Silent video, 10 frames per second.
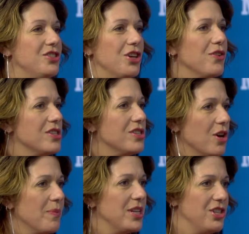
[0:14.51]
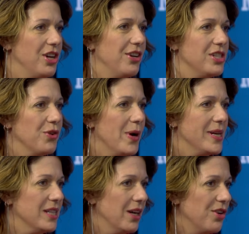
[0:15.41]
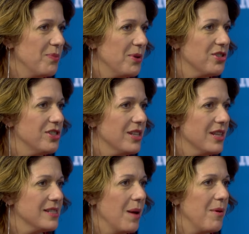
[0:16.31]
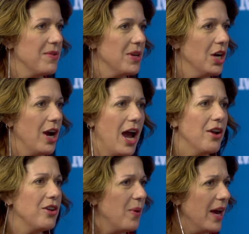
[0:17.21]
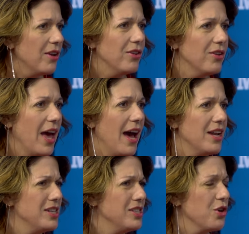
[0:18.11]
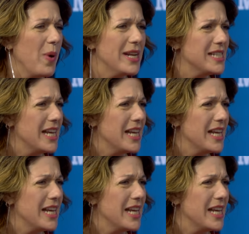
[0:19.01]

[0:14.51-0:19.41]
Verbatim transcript: Jill, there are so many charities requesting contributions at this time of year. How do you handle that? Is there a way to say